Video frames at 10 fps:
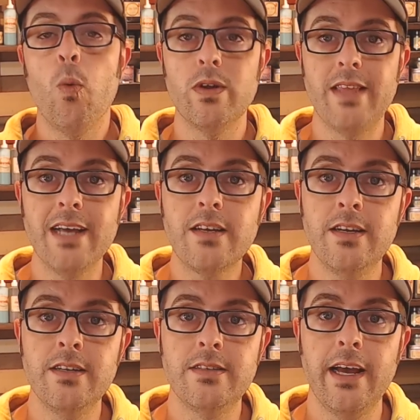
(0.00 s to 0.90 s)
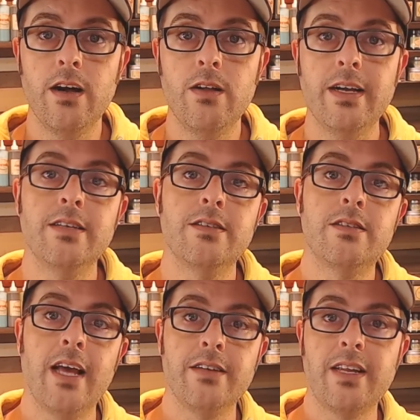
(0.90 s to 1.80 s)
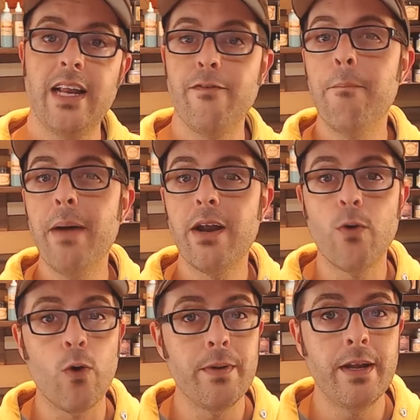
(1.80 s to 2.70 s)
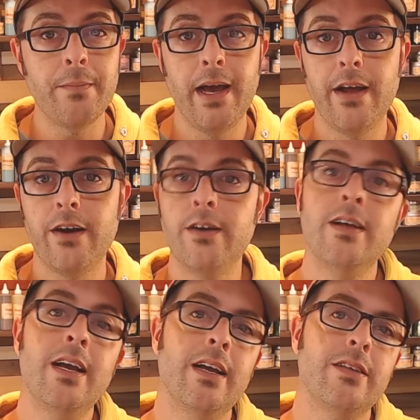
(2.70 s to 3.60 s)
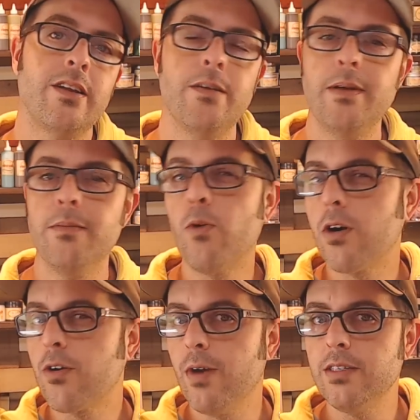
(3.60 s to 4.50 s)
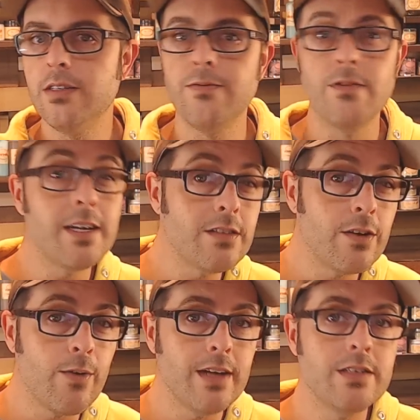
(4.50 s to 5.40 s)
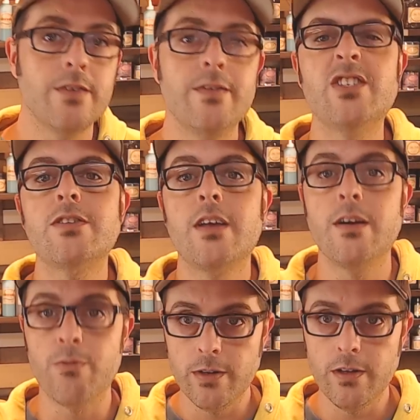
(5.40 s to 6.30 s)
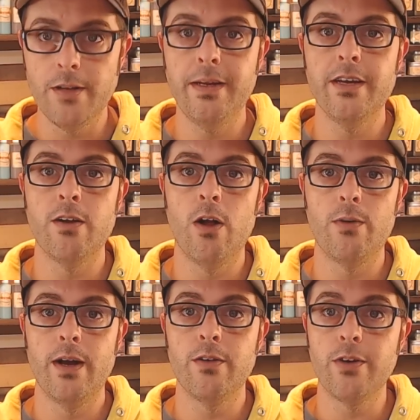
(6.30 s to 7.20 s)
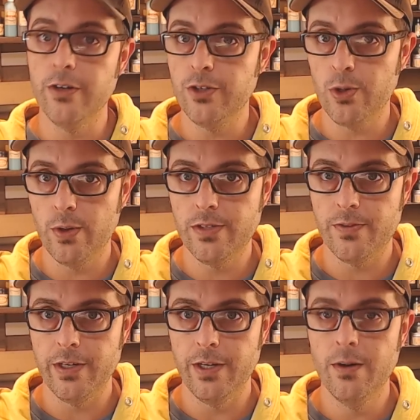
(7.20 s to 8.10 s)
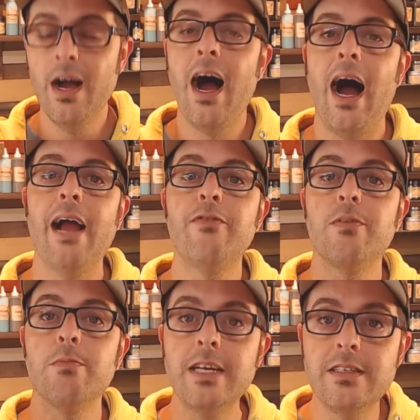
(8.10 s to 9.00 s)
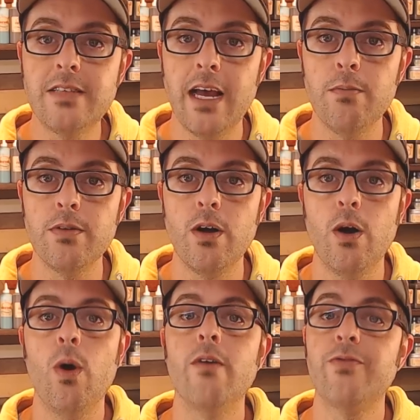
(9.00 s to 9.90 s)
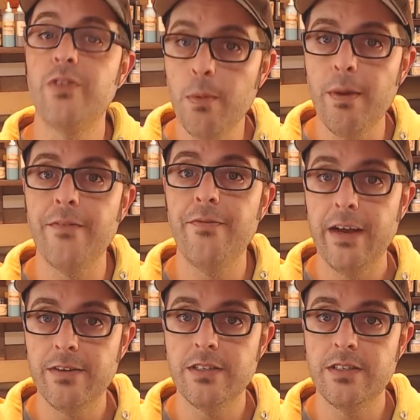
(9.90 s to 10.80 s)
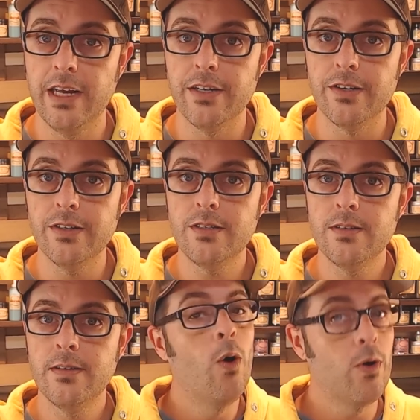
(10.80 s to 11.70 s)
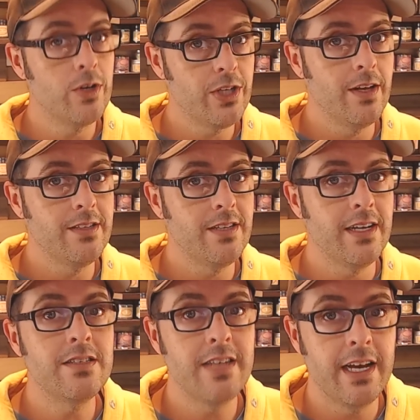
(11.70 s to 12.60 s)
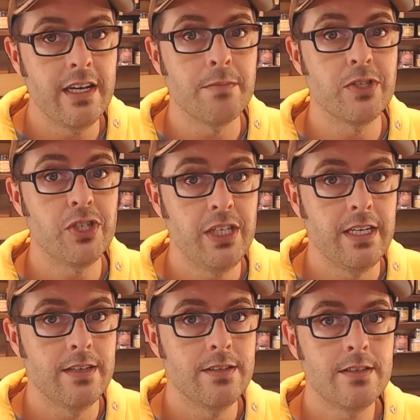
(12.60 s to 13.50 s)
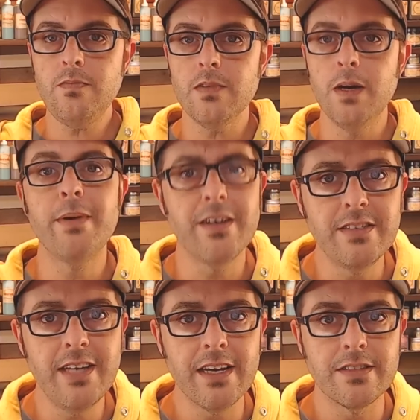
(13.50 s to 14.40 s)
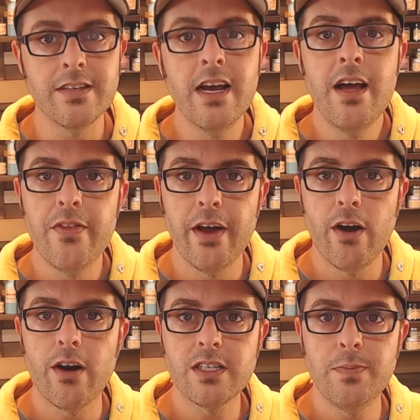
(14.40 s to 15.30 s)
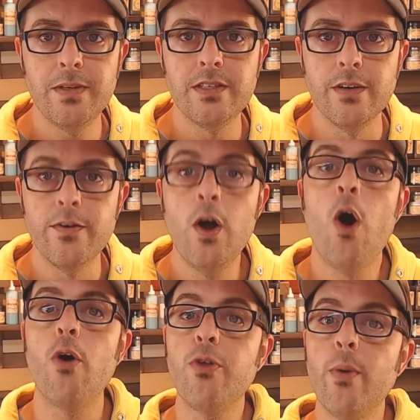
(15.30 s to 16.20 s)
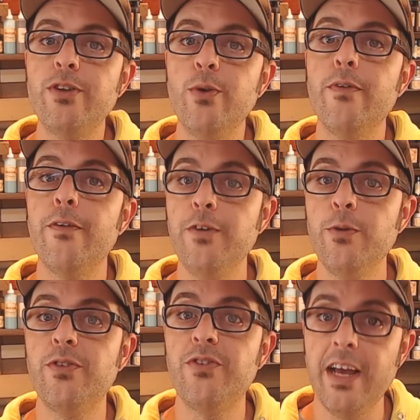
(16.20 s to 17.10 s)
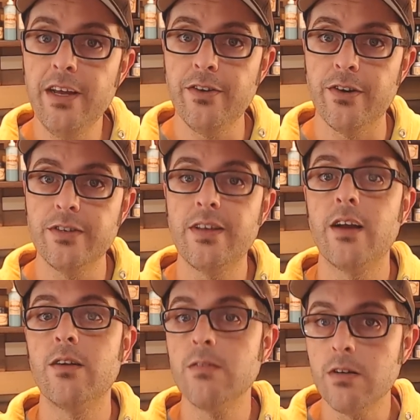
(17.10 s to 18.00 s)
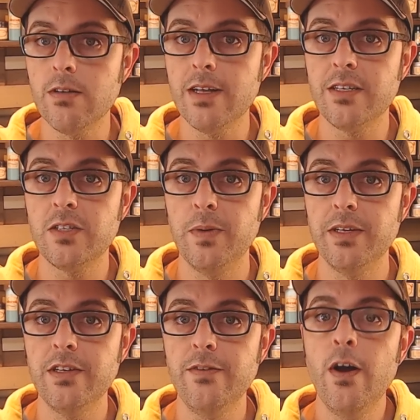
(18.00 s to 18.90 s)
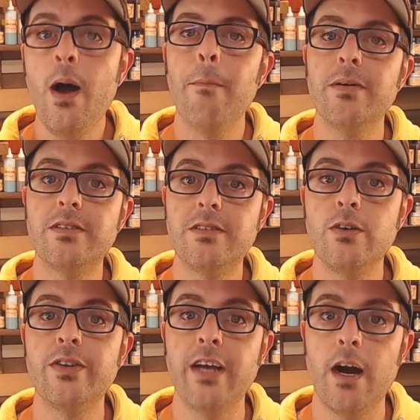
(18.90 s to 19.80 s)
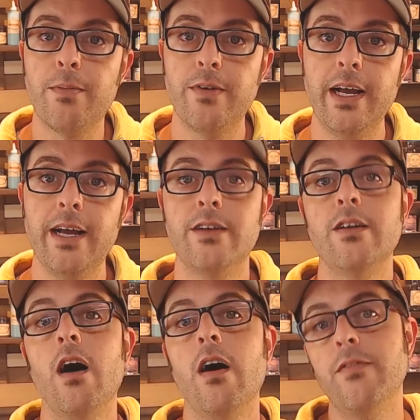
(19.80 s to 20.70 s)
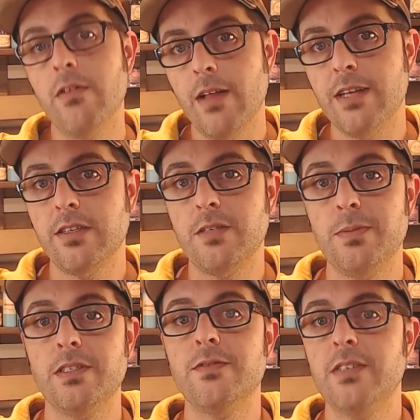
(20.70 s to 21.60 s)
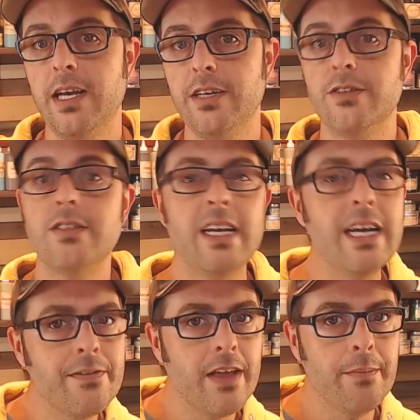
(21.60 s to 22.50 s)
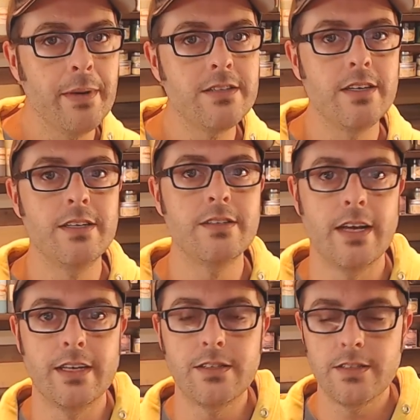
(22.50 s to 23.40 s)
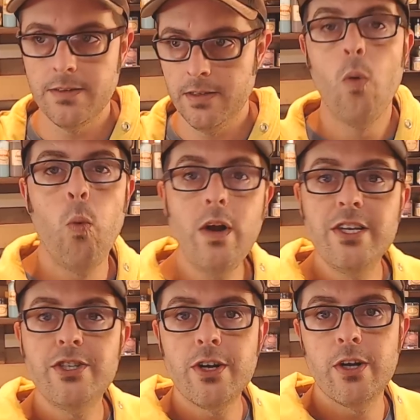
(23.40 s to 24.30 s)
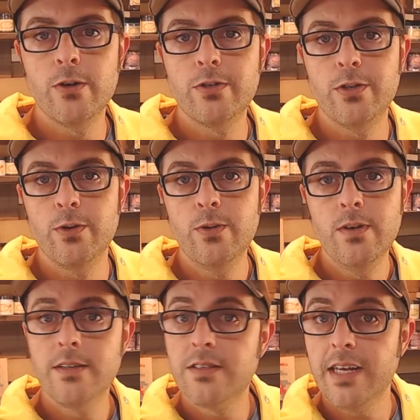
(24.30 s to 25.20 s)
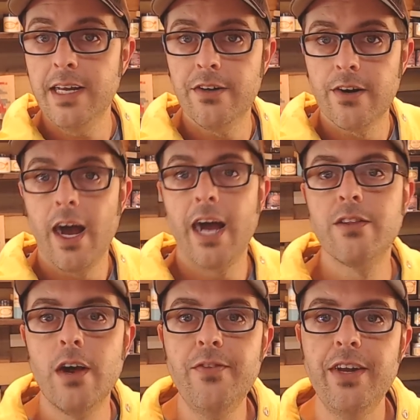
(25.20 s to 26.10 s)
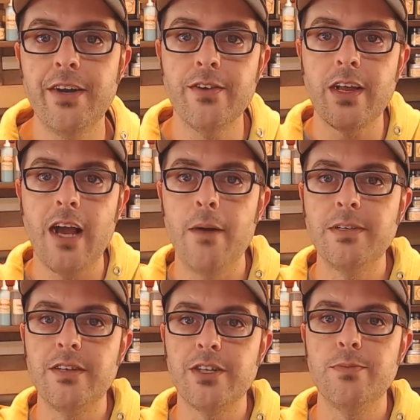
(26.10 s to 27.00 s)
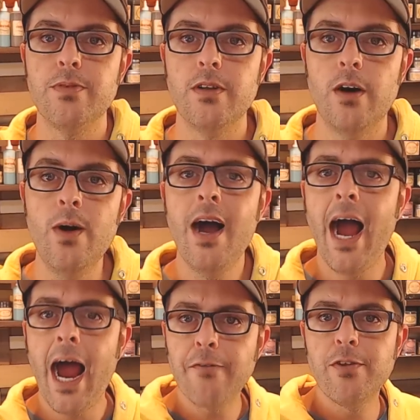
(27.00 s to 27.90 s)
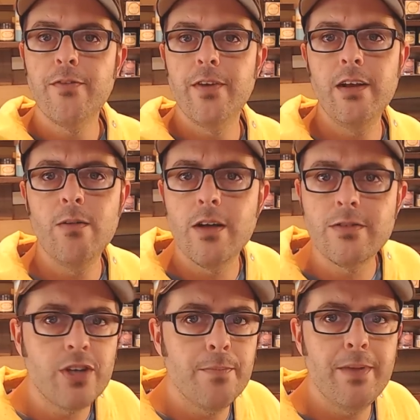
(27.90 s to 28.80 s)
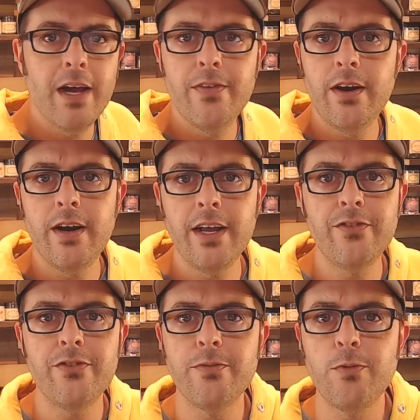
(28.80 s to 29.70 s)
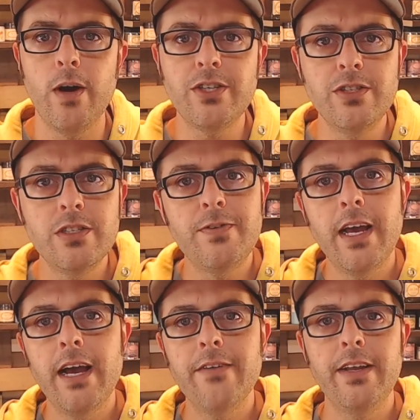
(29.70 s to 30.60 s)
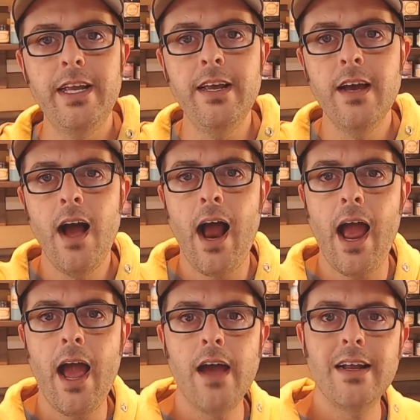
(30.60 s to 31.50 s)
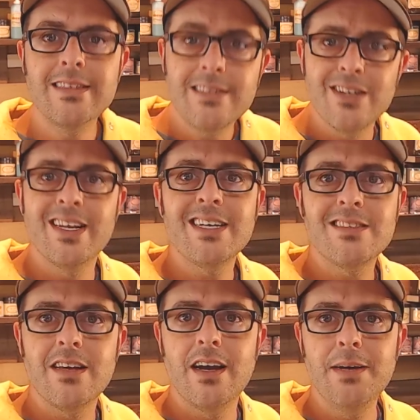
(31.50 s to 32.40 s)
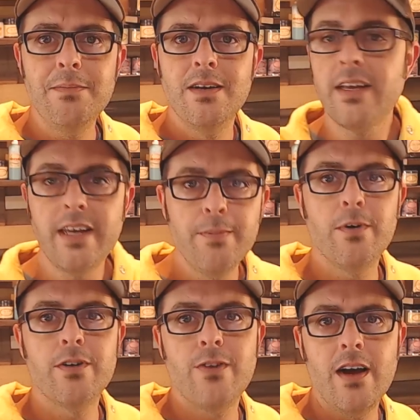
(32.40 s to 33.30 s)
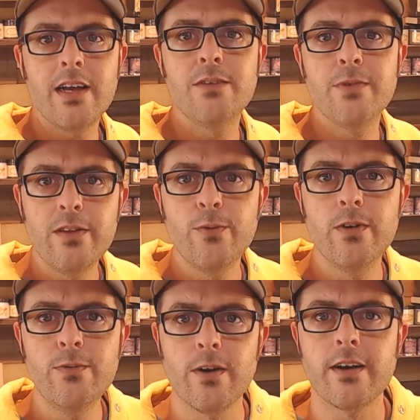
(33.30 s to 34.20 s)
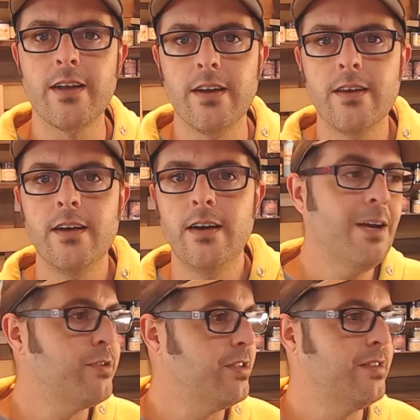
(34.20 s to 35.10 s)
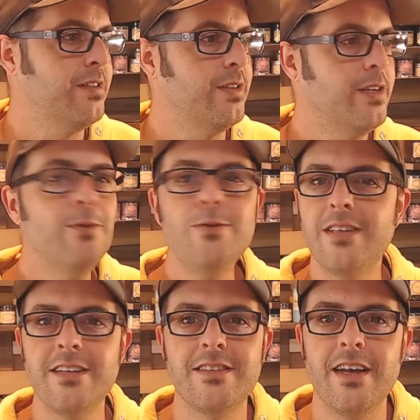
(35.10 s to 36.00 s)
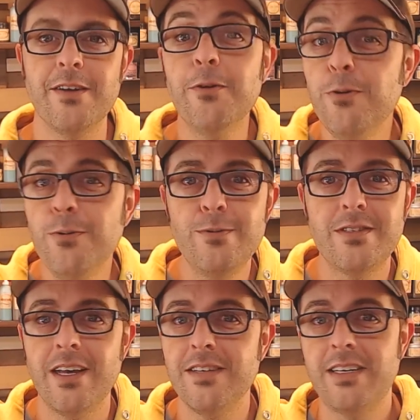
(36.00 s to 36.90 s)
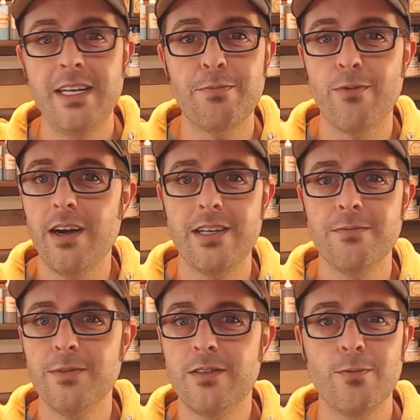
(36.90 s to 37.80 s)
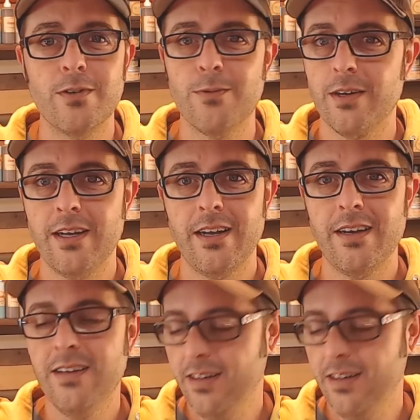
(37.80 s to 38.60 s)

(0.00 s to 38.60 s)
What that's going to entail is that it's going to have a better orbiting pattern, it's going to be more aggressive, less aggressive, it's just going to really be an all-around good choice for you. I have some links down below of some of my favorite sanders, or shall I say sanding machines, because yes, they are expensive. Although I do have a few sanders that are a little less expensive, but still on the upper end of the less expensive sanders, if that makes any sense. What is your go-to sander? I'd love to hear in the comment section below. After the video, I'll jump down there, answer some questions if you have any. And until next time, keep on rocking with the woodworking. That was just silly. Who says that? Who says keep rocking with the woodworking?